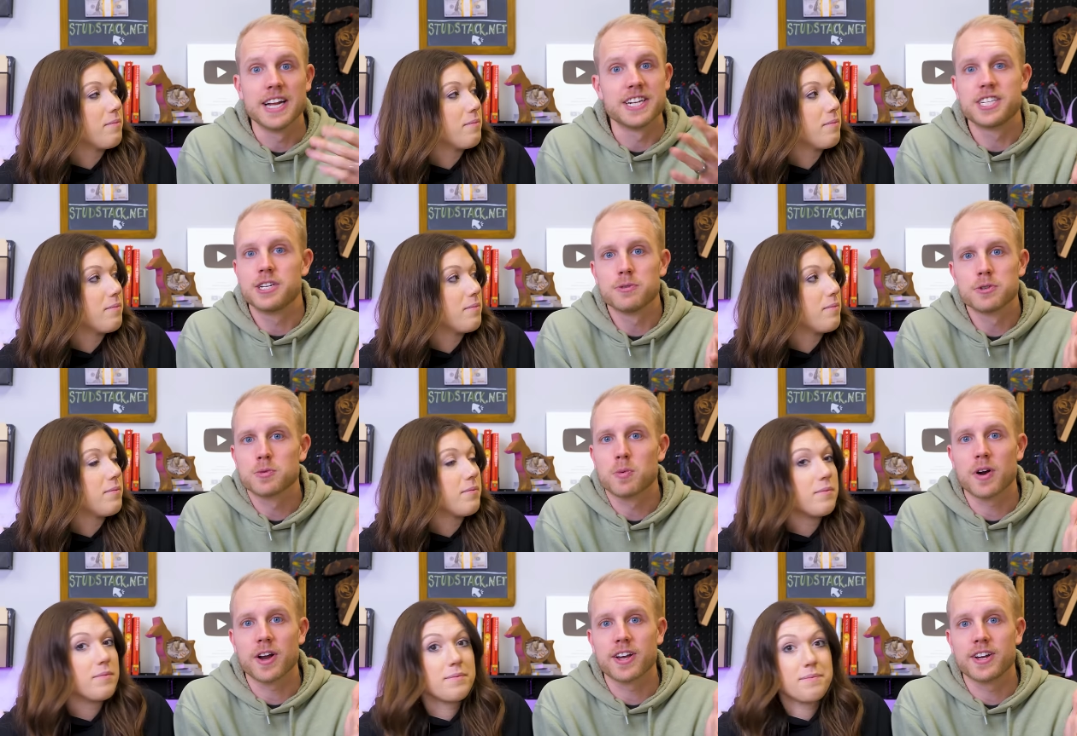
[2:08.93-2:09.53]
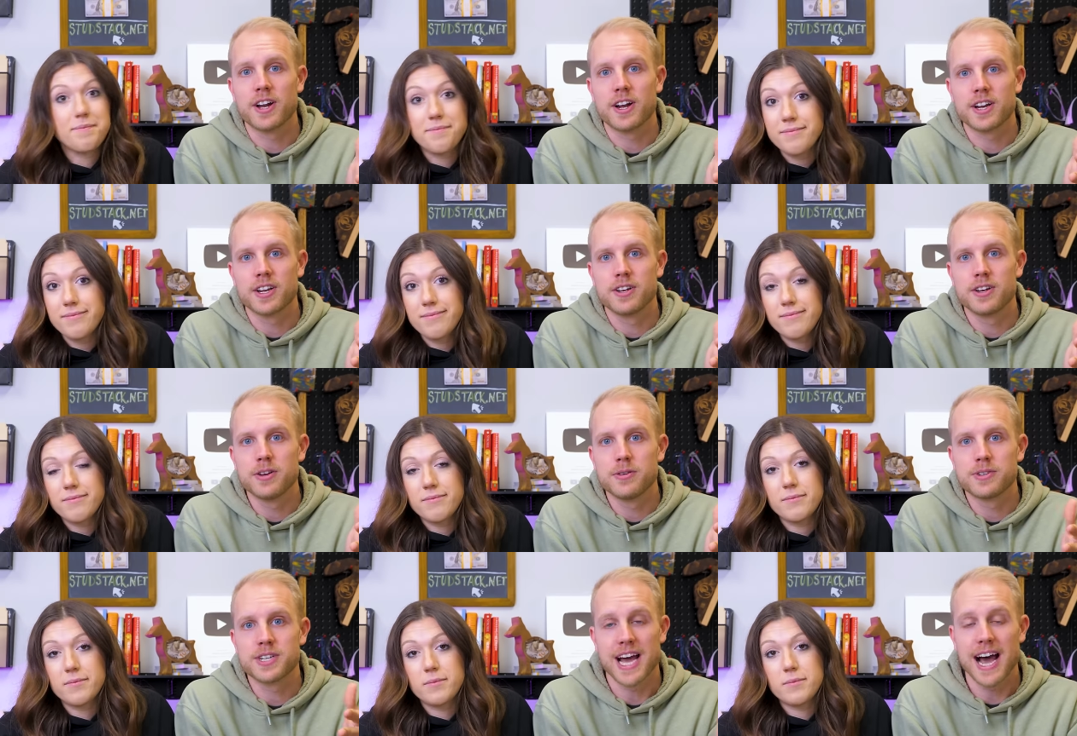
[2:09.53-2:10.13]
Speaker 1: And she was working on a
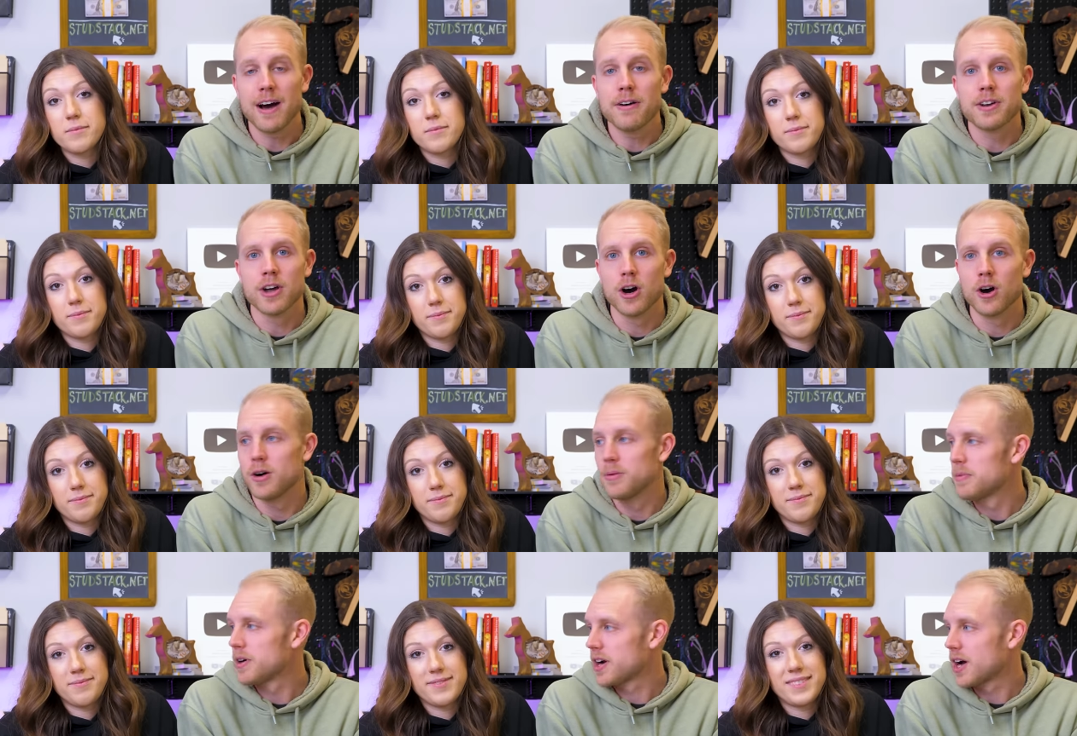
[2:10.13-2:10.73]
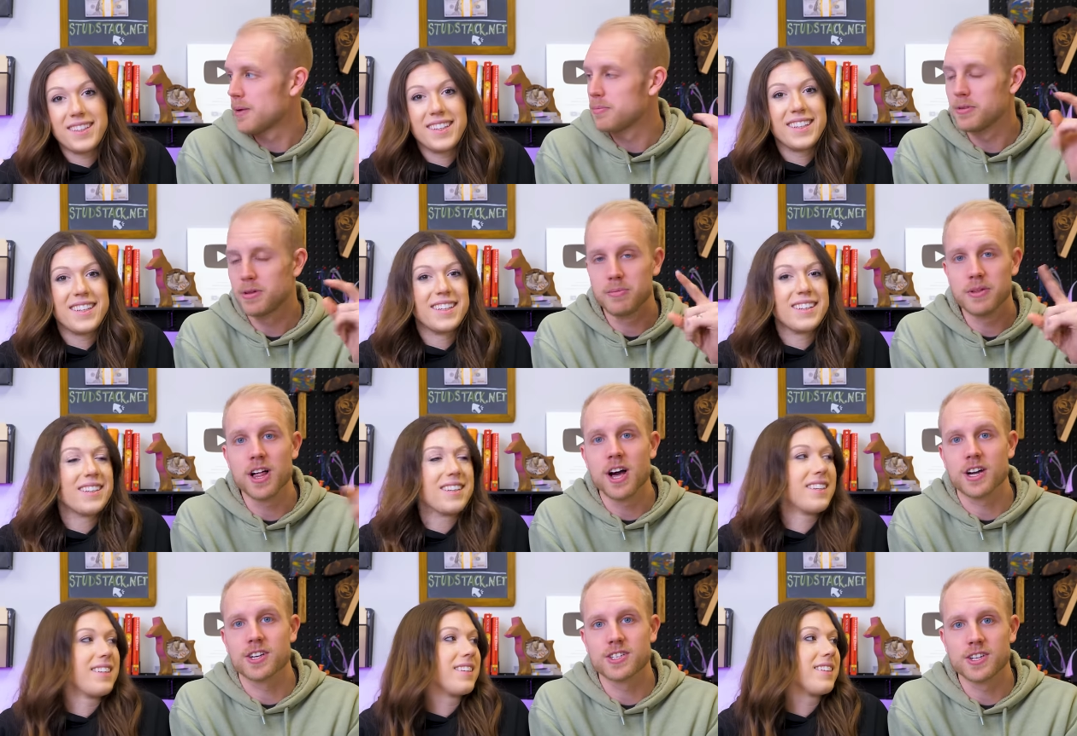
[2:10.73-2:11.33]
new townhome a couple
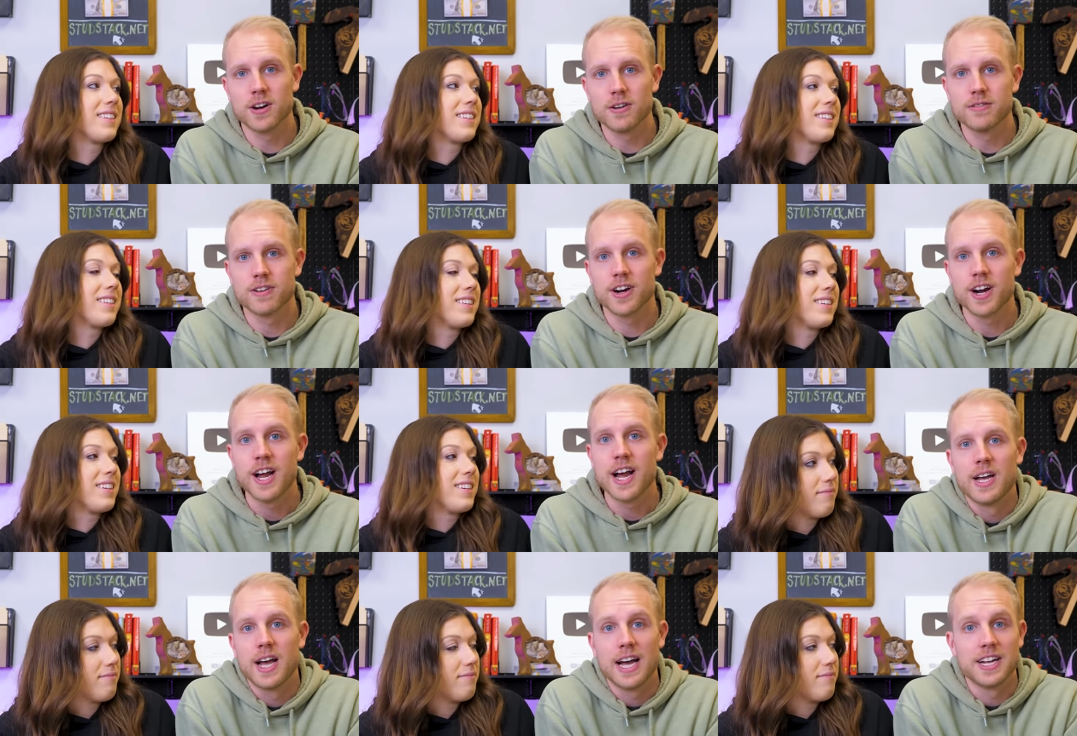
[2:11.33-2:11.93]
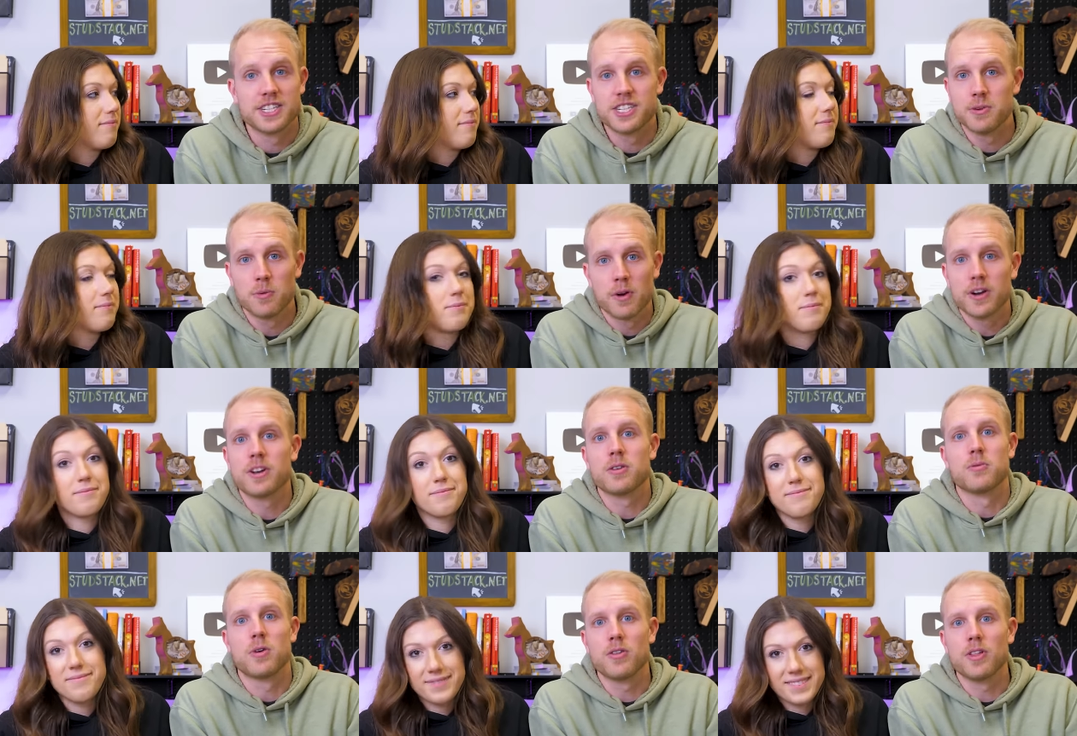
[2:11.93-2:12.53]
blocks over, and she
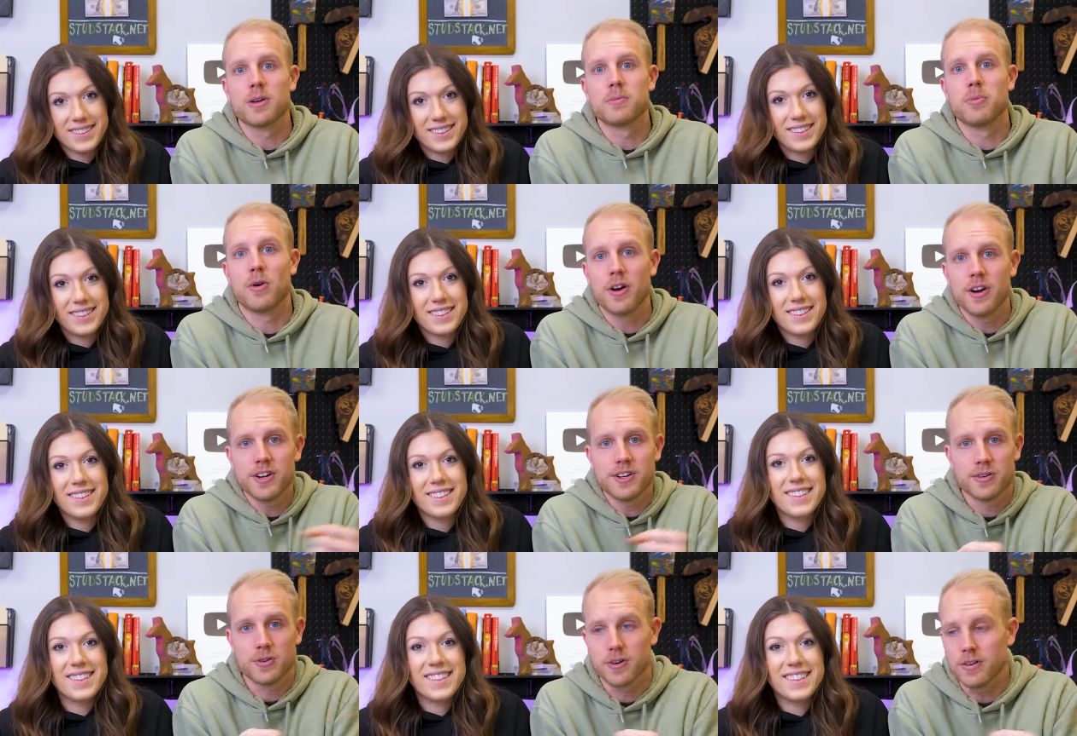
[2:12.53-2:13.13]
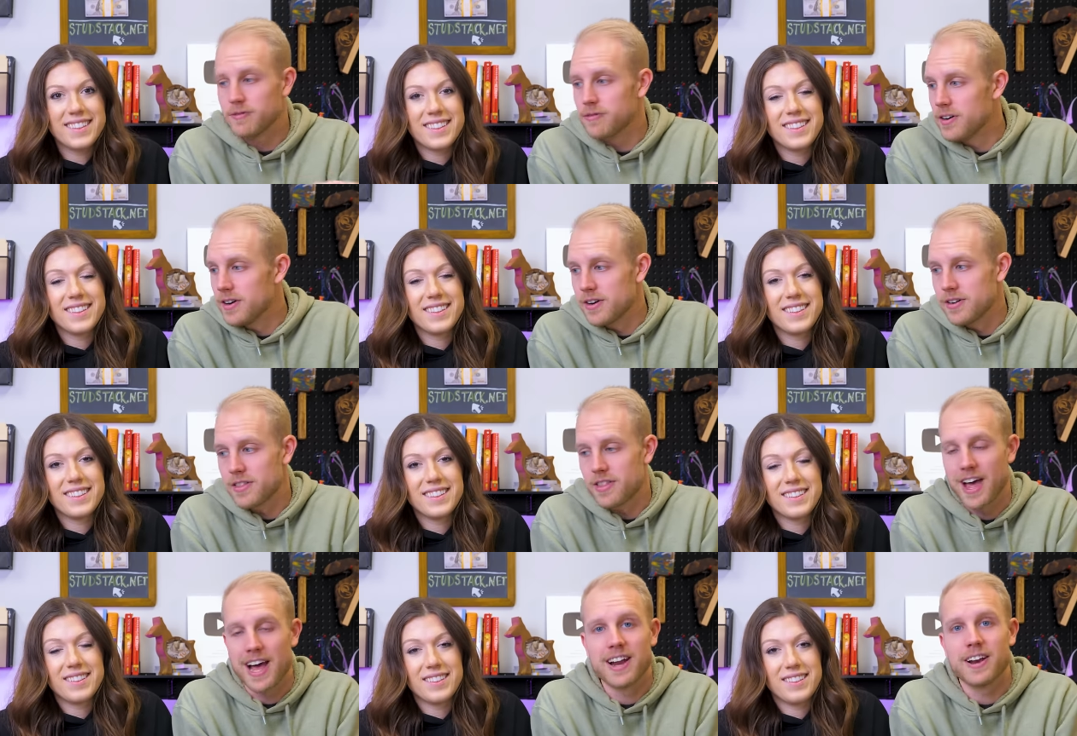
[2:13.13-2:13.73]
wanted a rolling barn door for
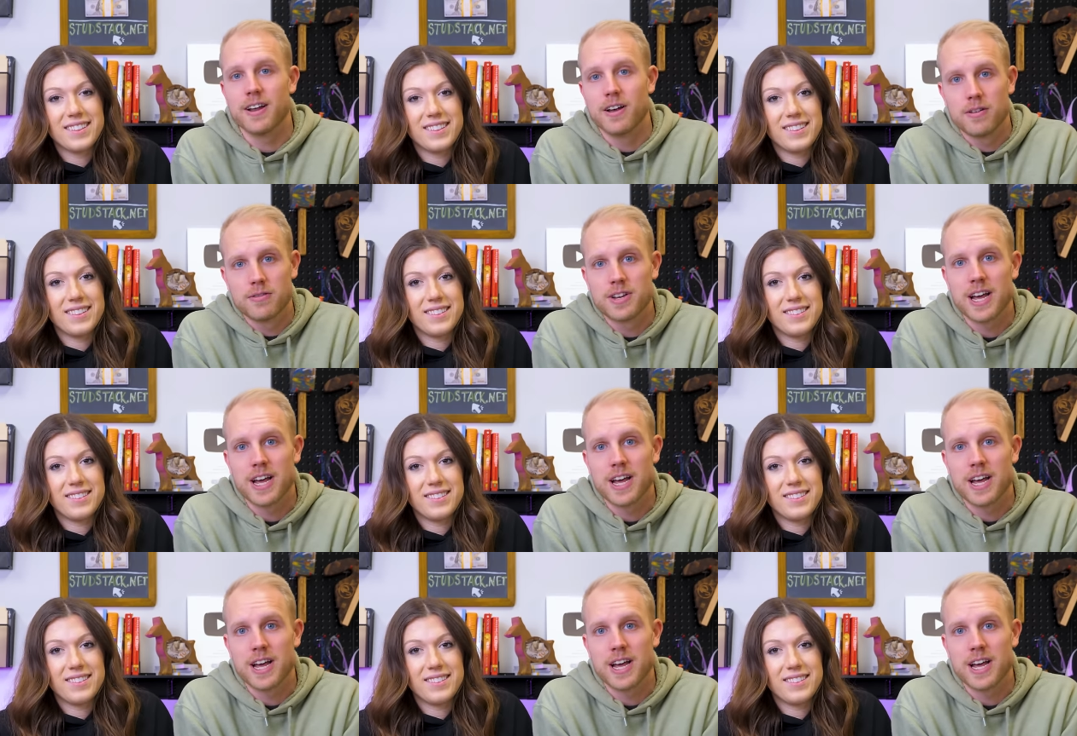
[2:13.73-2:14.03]
that